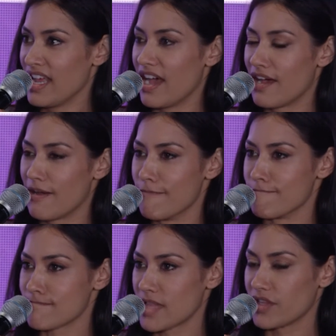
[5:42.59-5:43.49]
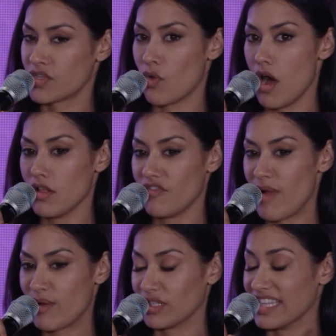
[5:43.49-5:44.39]
Wow. So all of
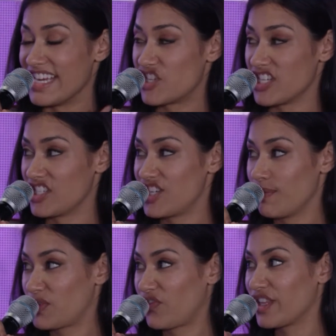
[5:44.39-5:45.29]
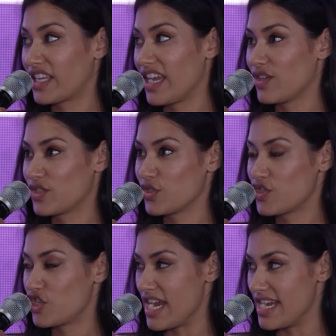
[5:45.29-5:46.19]
my relationships for the character
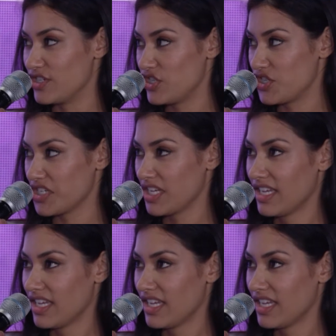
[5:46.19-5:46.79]
changed.